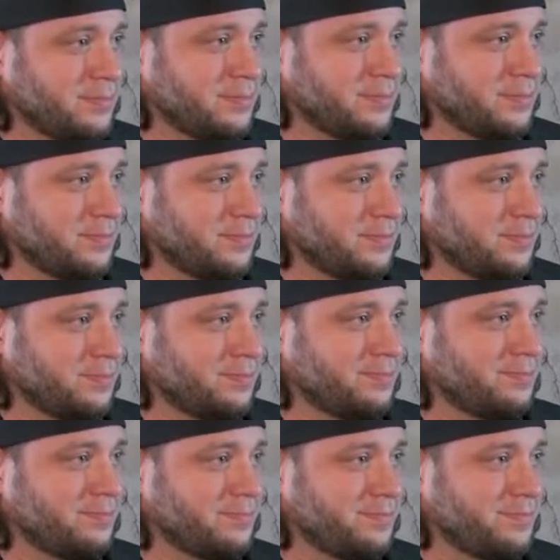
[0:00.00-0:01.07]

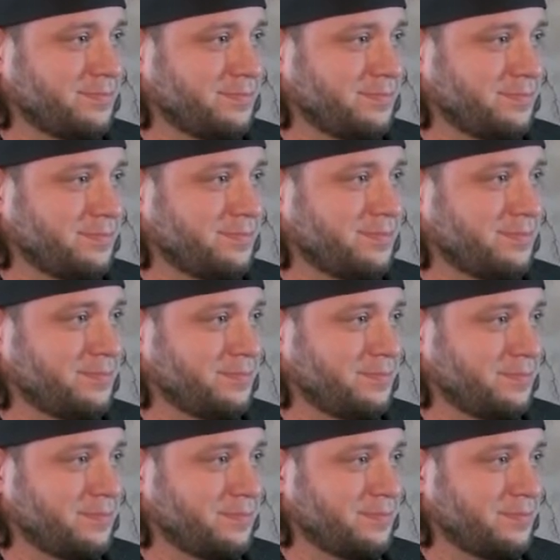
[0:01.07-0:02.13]

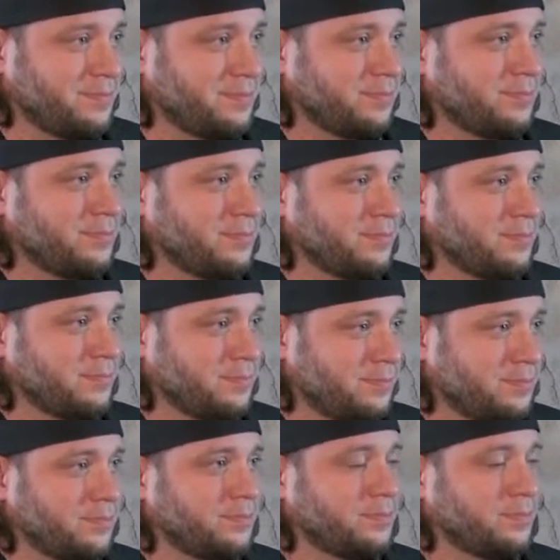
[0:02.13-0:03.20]

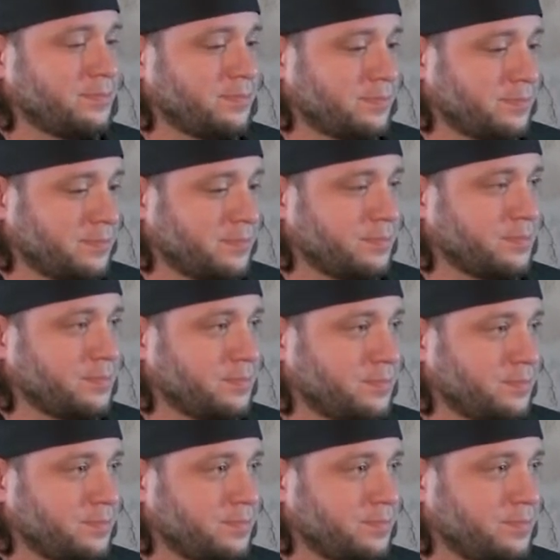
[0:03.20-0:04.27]

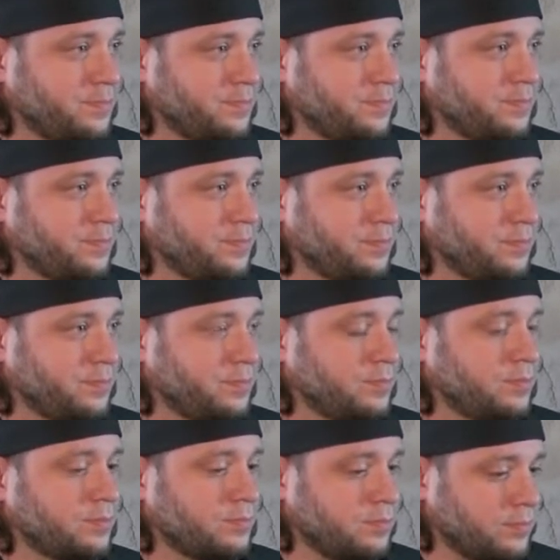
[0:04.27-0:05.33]

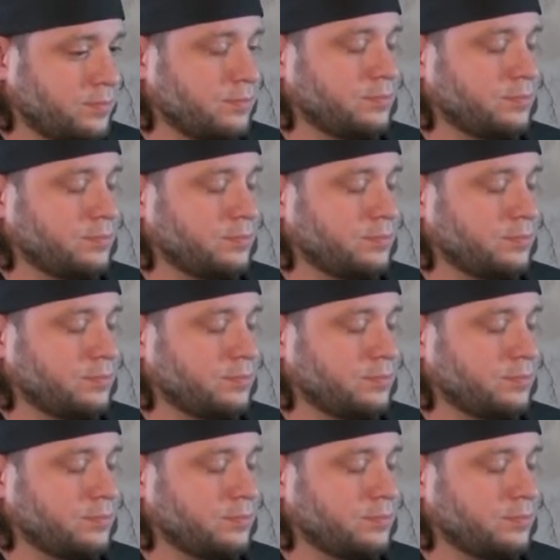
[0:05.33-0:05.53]
[no speech]